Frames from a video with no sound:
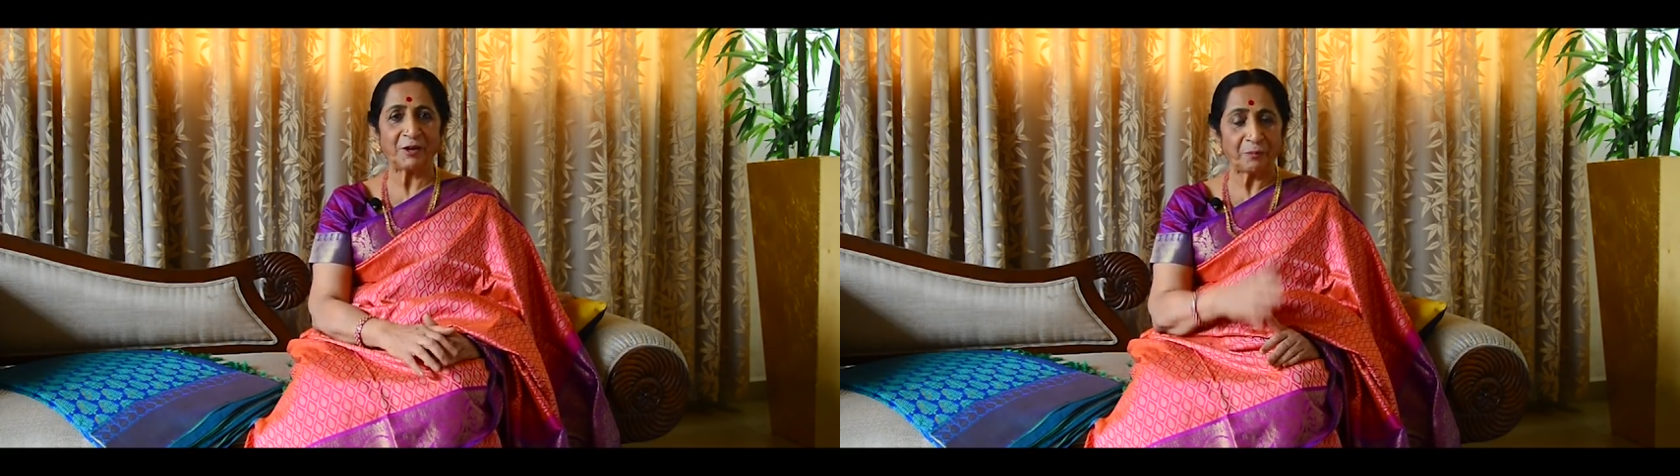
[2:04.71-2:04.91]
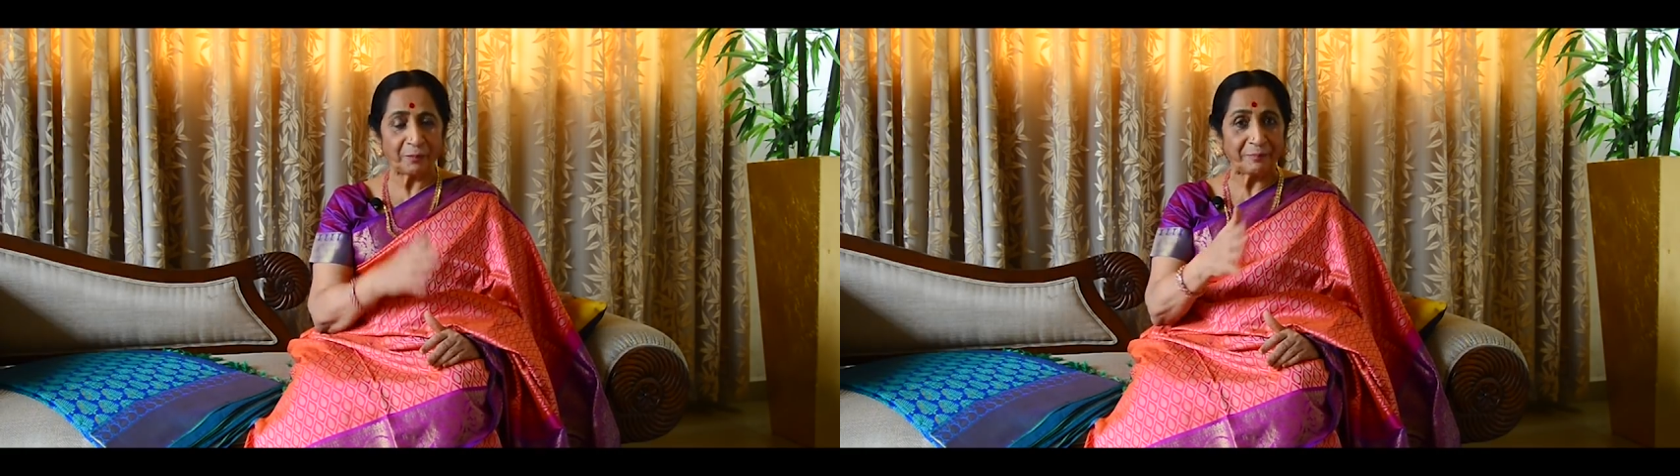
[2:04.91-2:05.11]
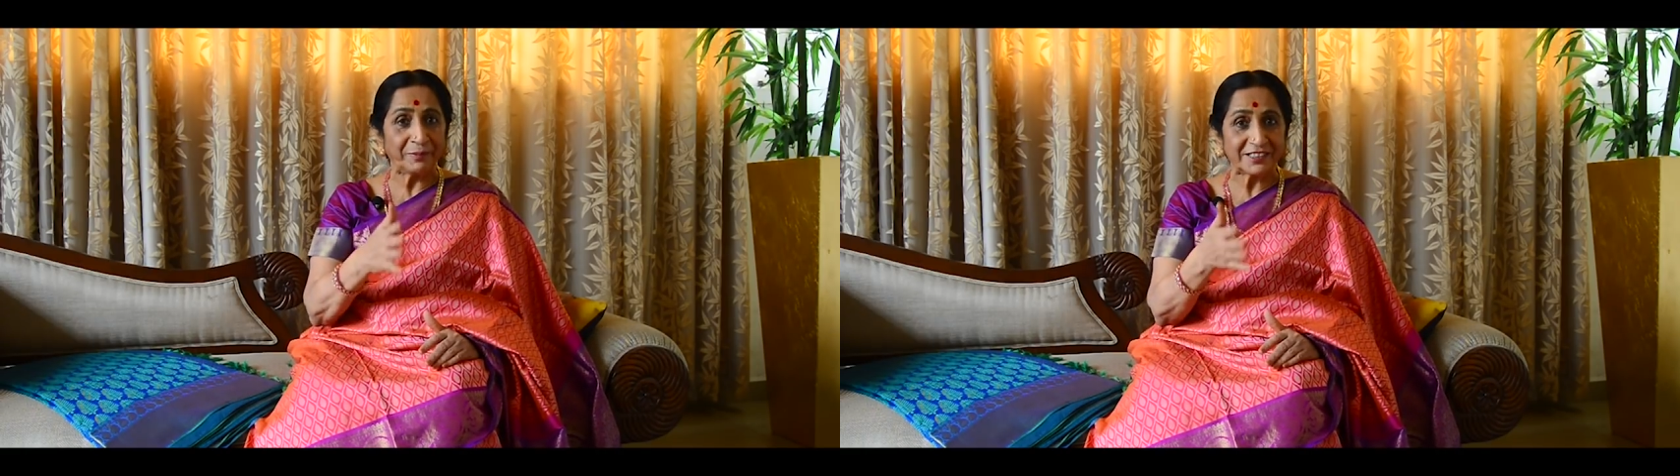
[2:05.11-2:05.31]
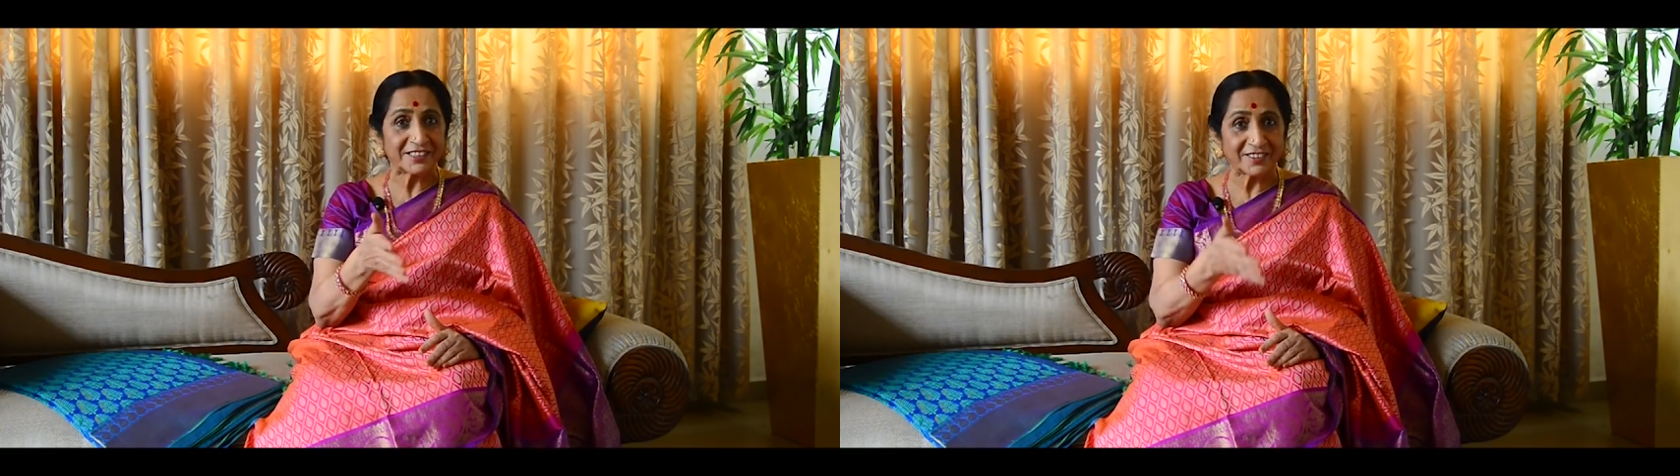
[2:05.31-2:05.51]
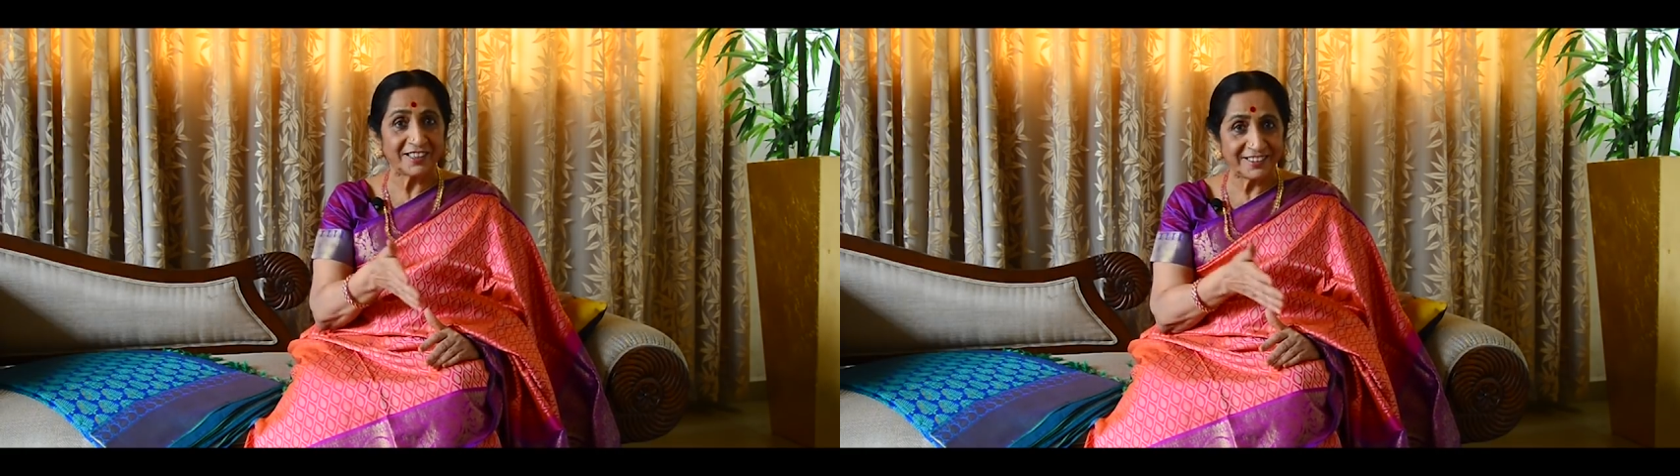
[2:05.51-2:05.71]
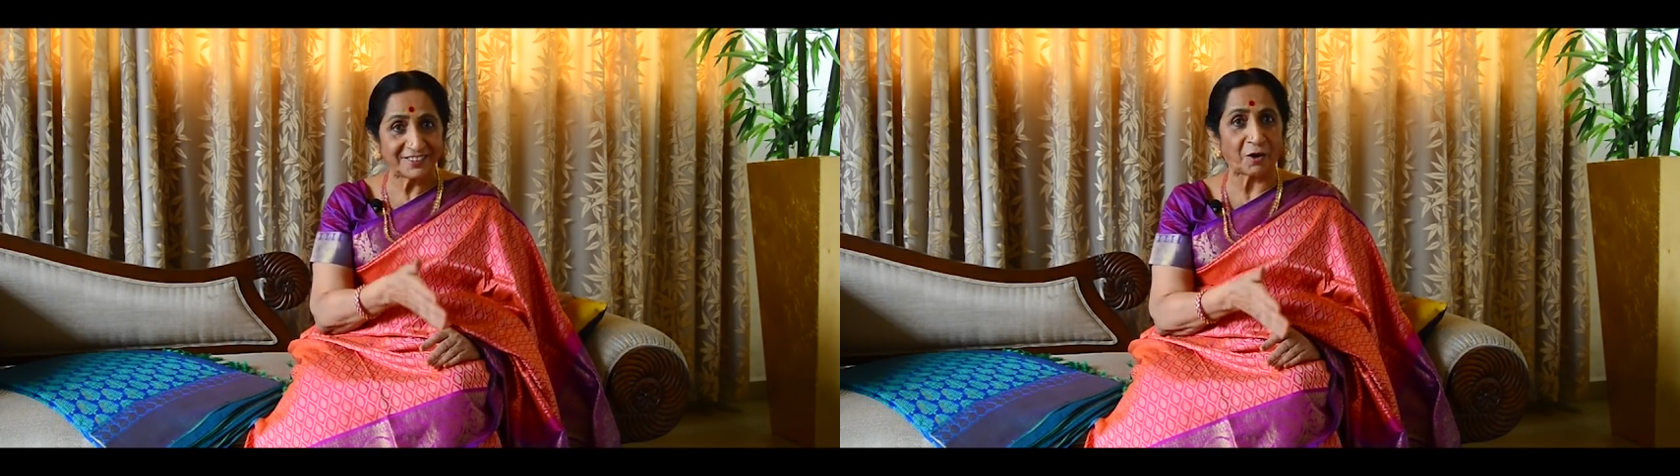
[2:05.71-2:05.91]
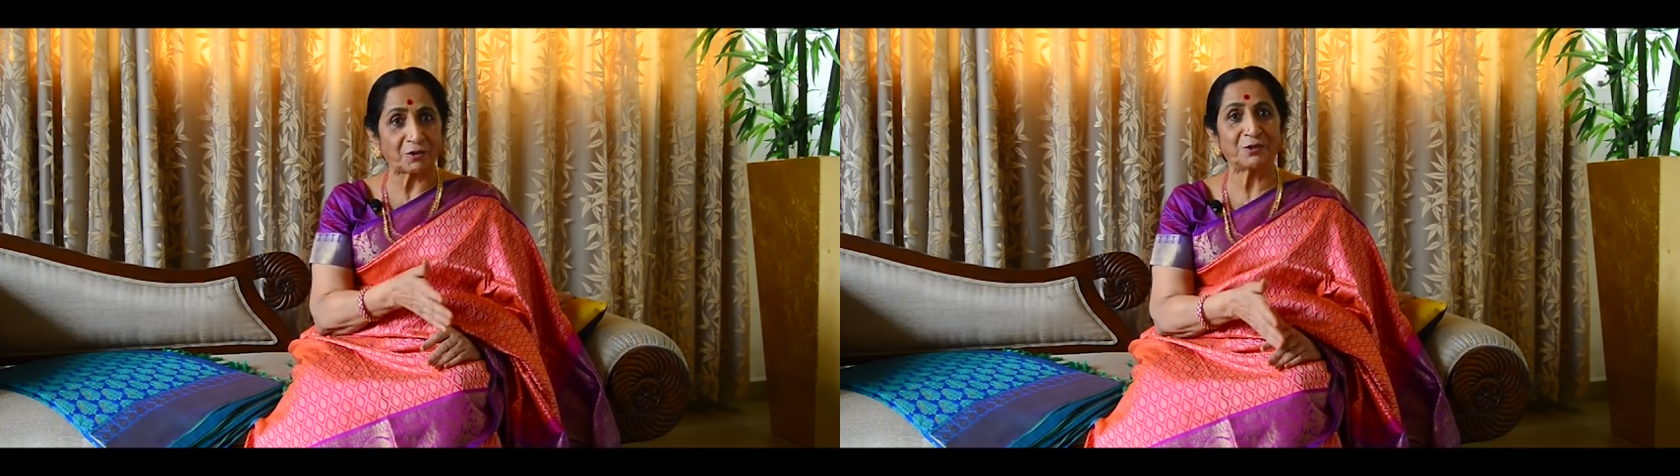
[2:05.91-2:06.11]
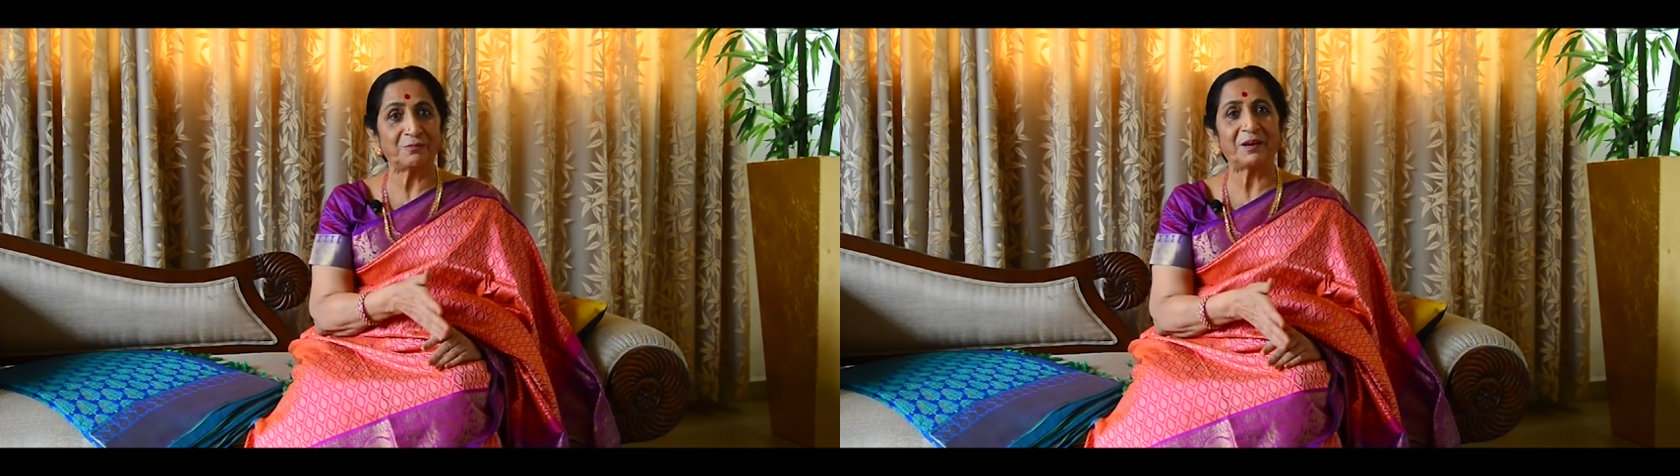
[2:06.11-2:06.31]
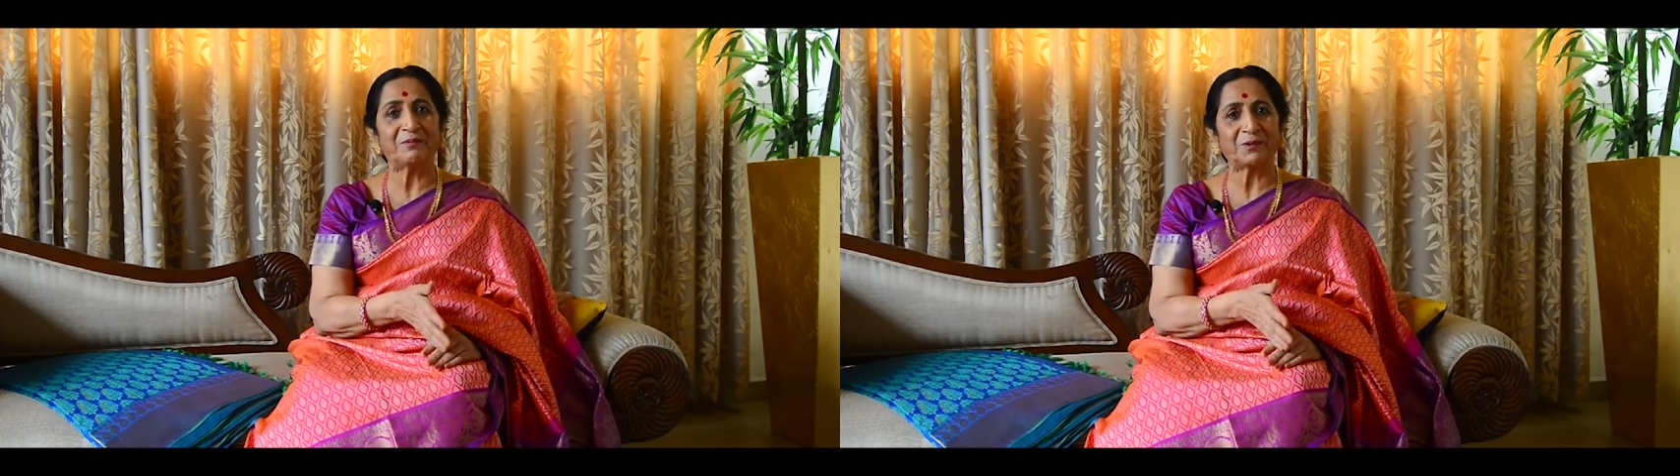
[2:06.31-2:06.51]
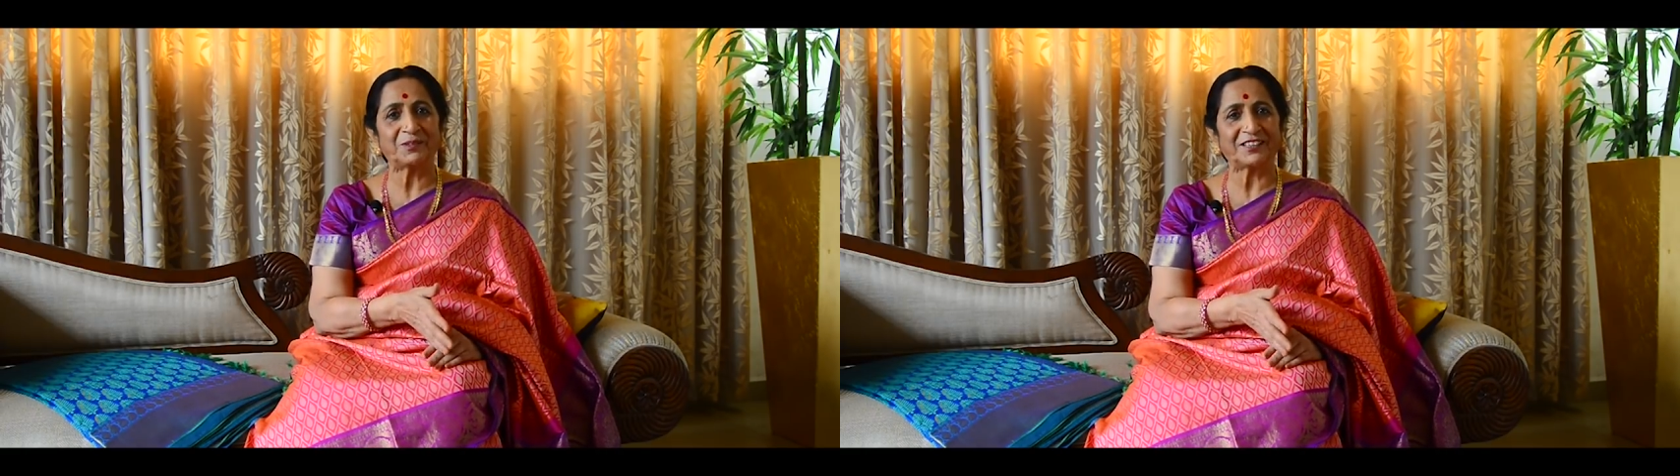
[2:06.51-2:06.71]
you know, people still talk to me
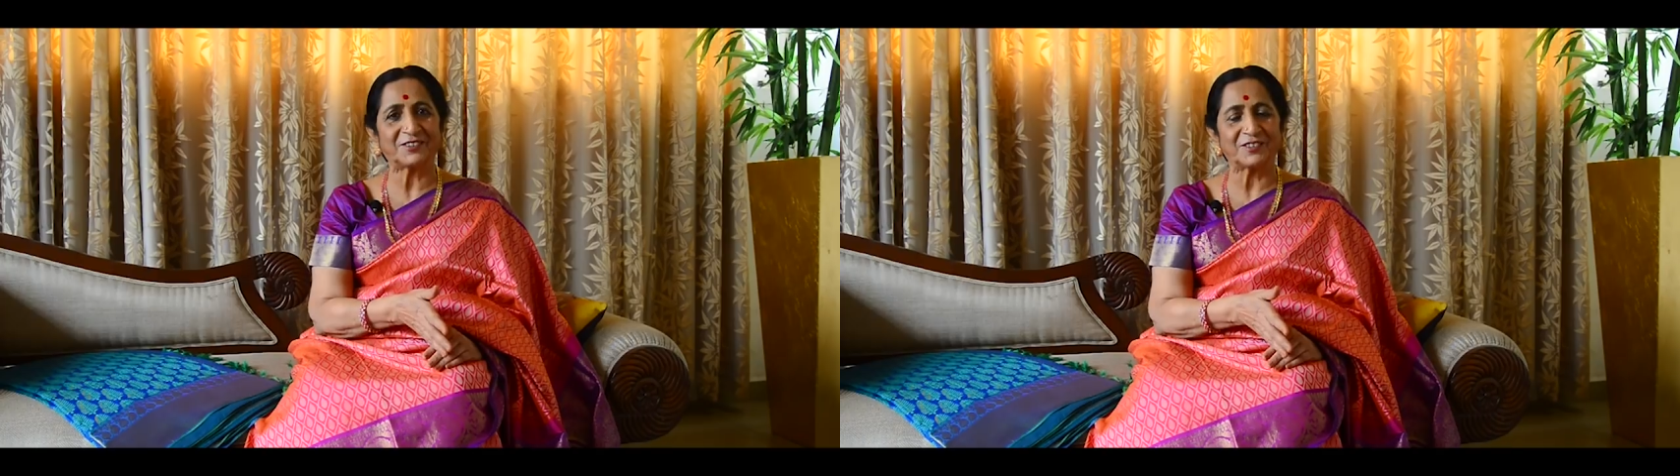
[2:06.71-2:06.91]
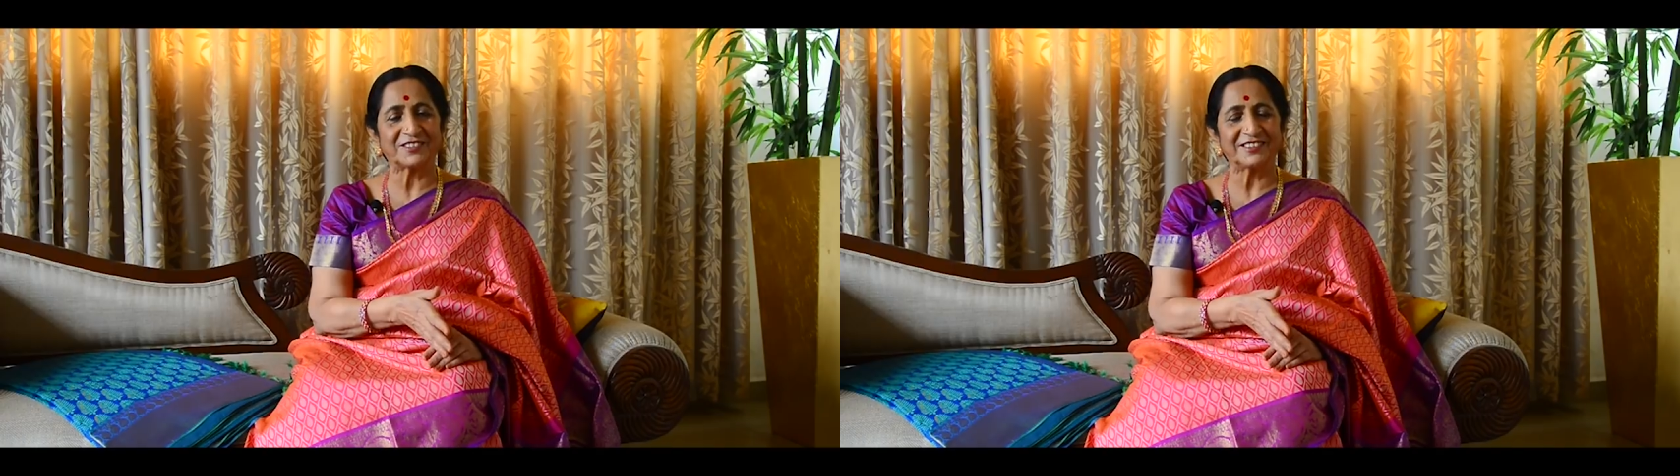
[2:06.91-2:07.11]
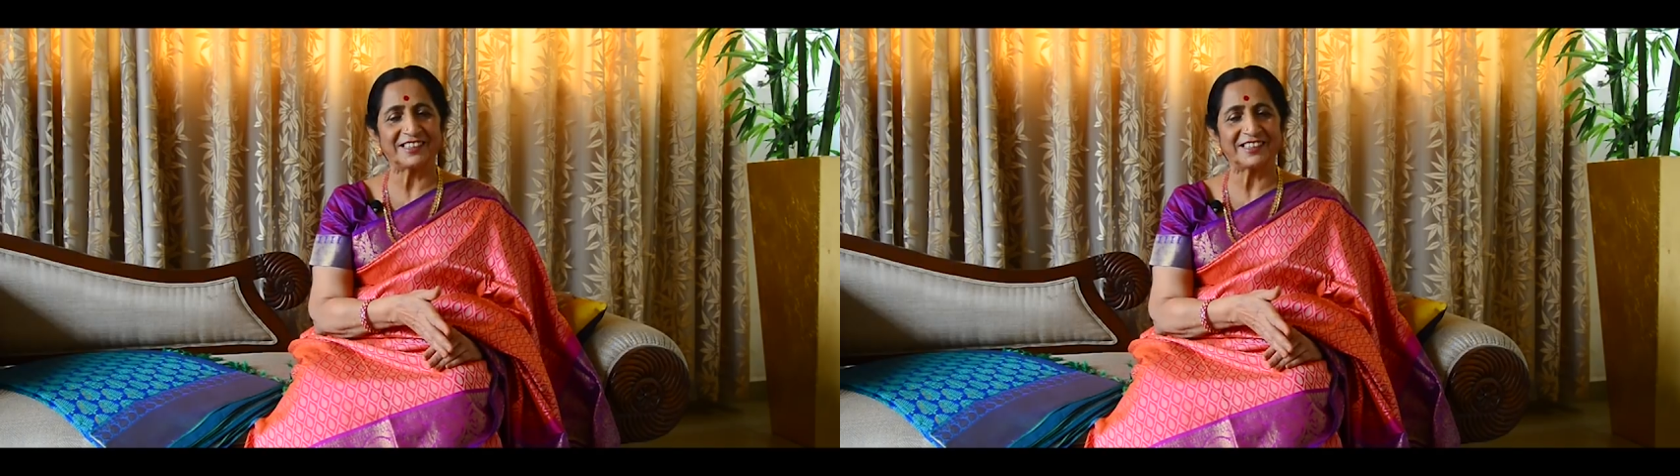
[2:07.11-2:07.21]
about that concert.